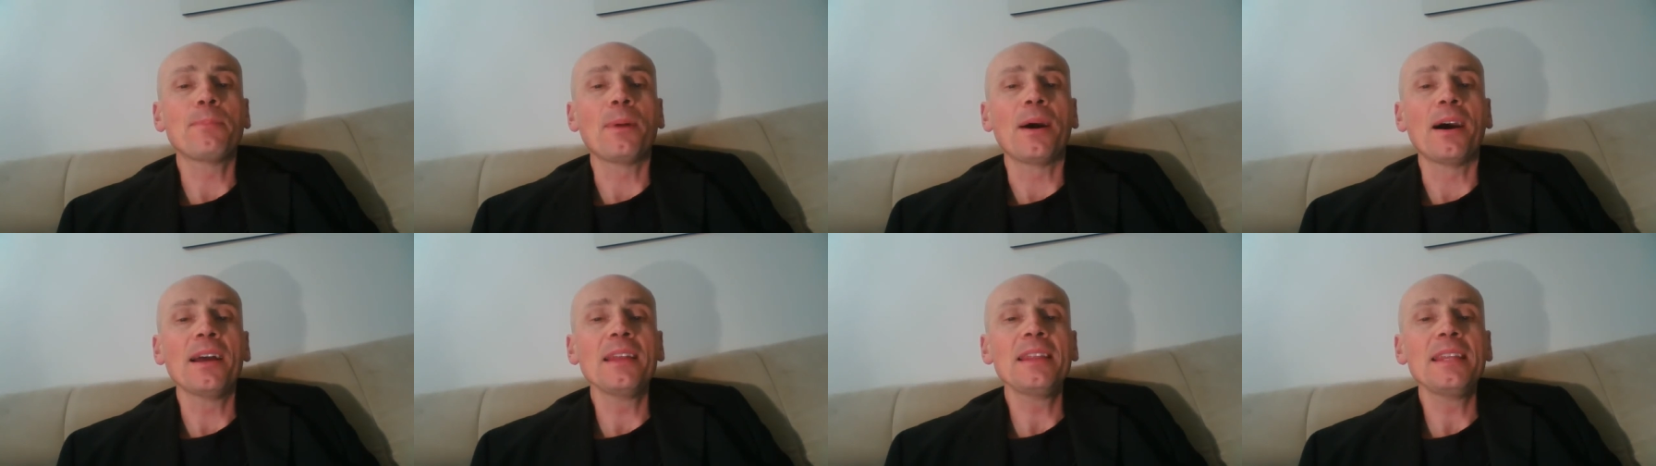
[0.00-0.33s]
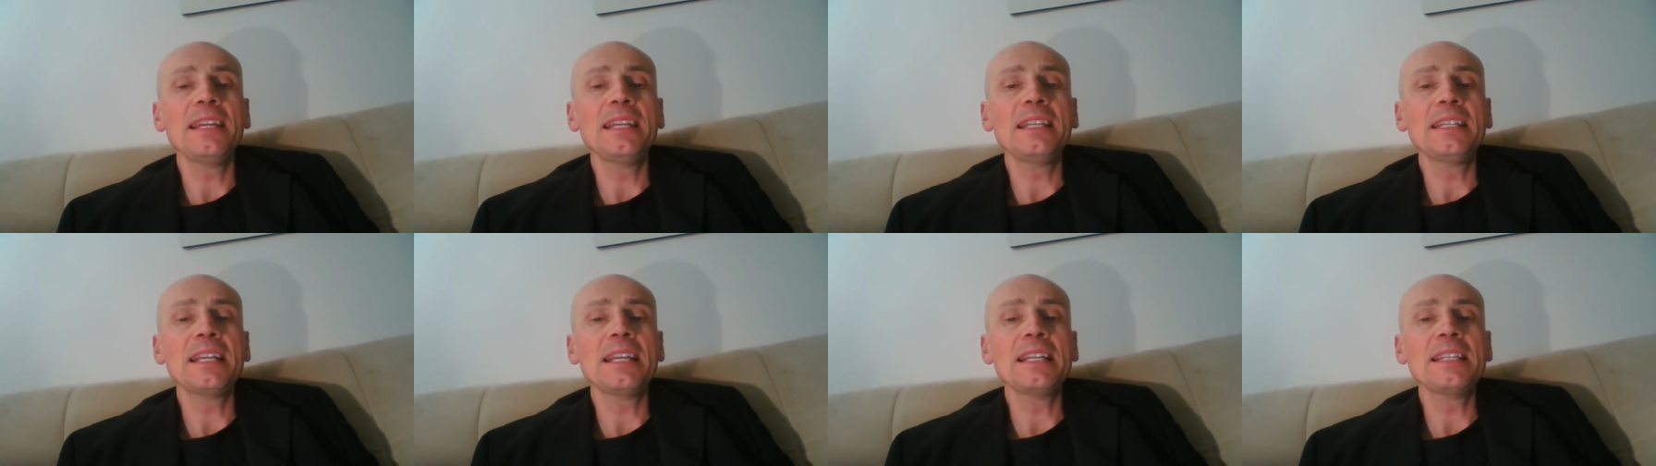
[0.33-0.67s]
by
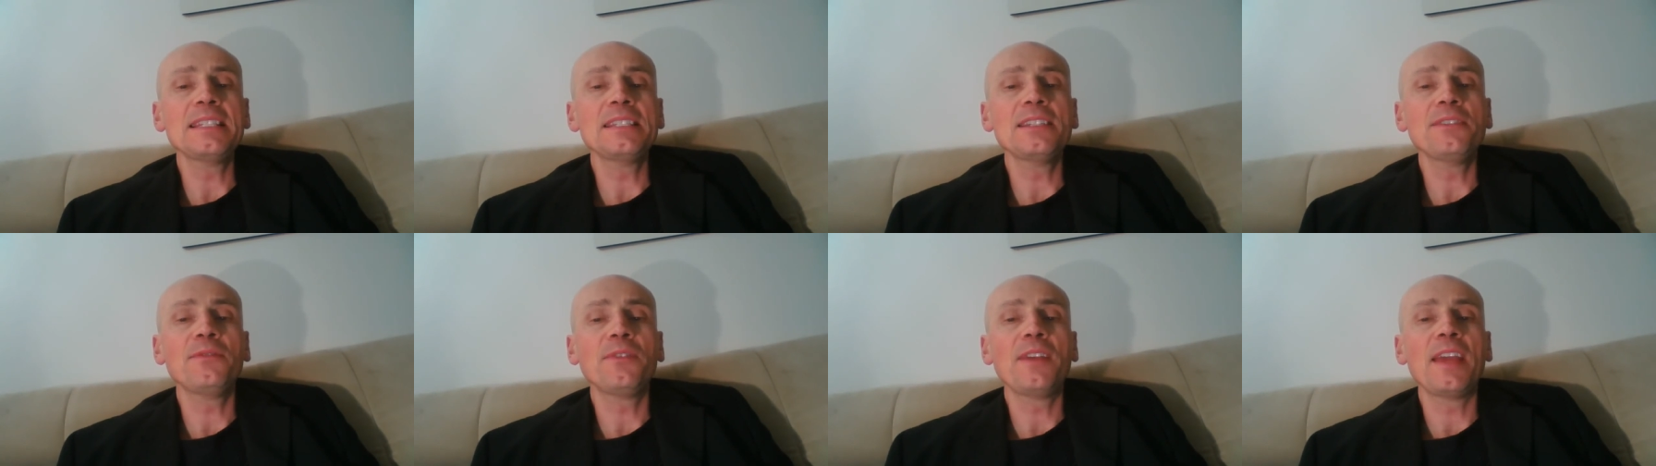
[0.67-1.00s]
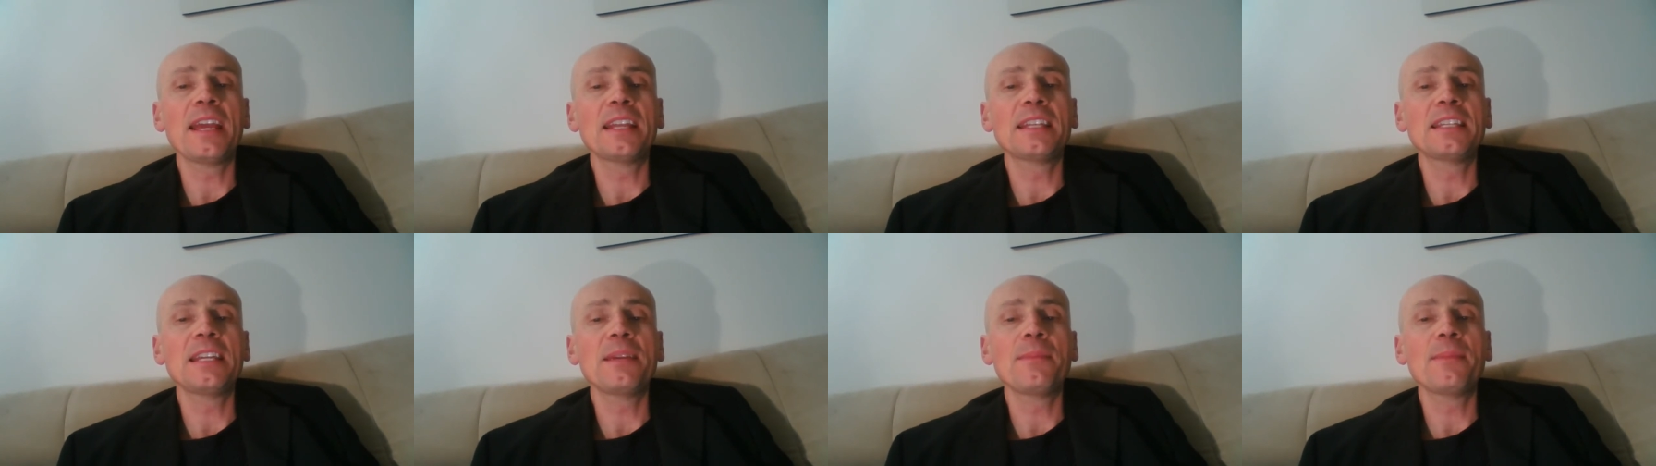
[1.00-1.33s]
the intensive
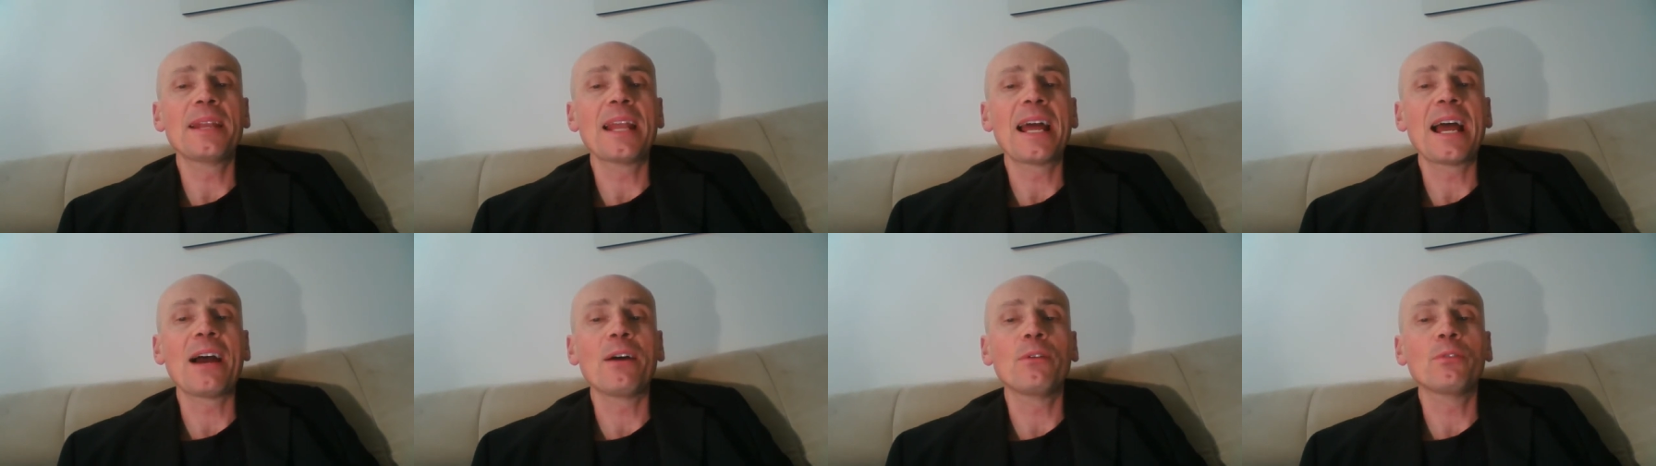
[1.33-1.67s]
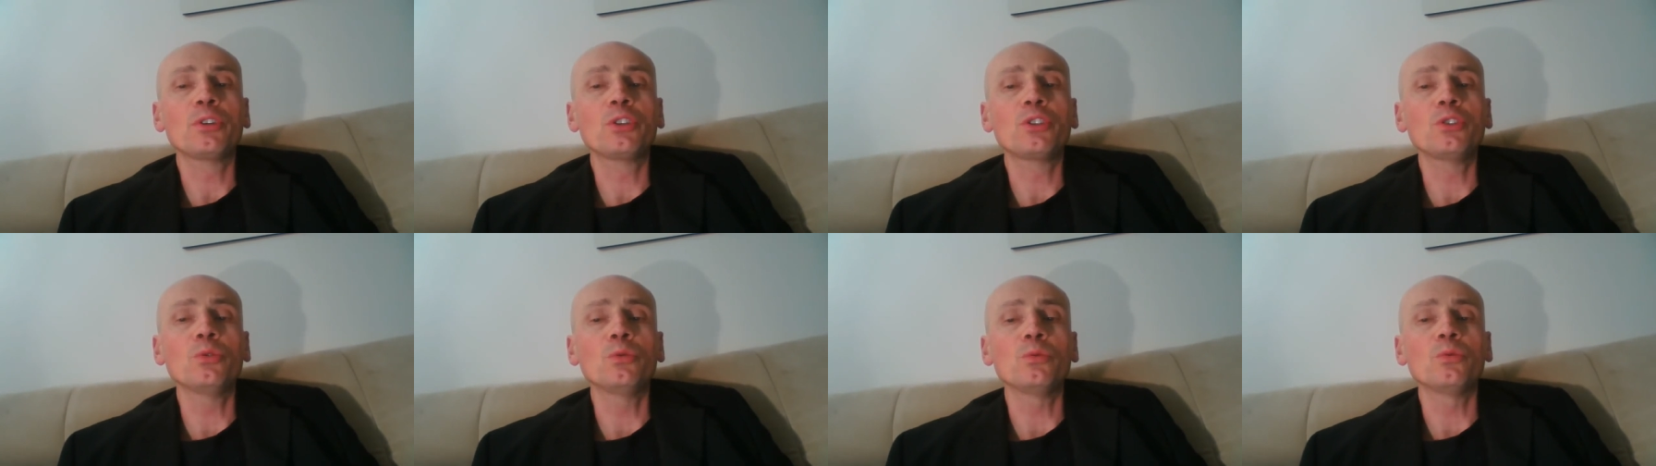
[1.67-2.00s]
care team and how
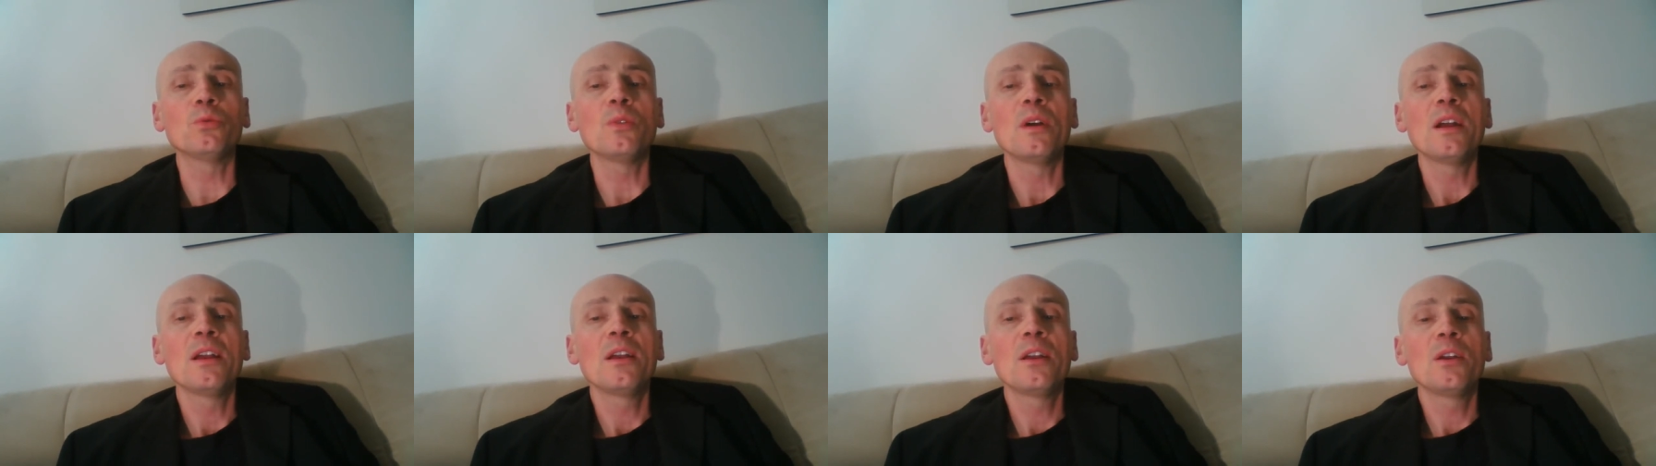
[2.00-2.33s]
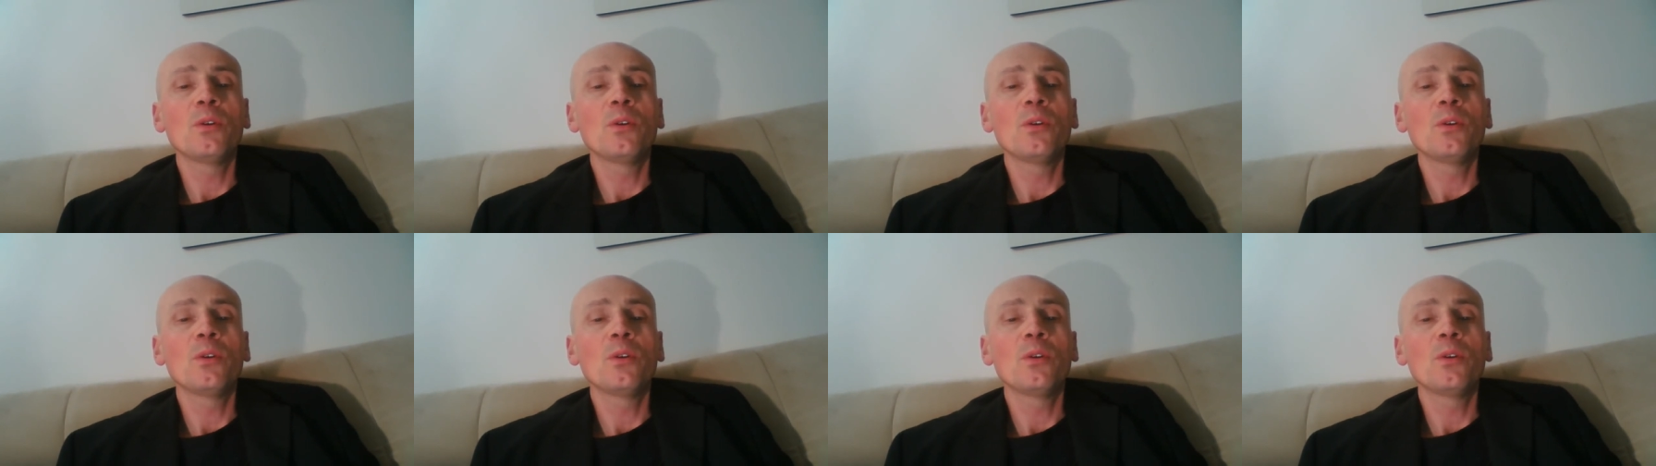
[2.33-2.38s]
you